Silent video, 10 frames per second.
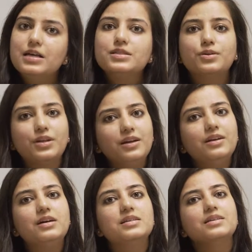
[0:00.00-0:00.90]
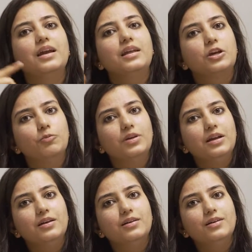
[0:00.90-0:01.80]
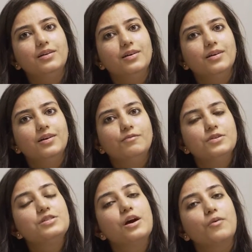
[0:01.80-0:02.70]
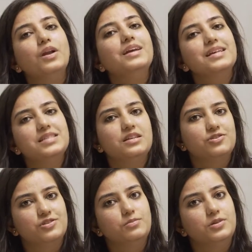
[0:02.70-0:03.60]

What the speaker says: so that it doesn't get accumulated, which they are calling as additional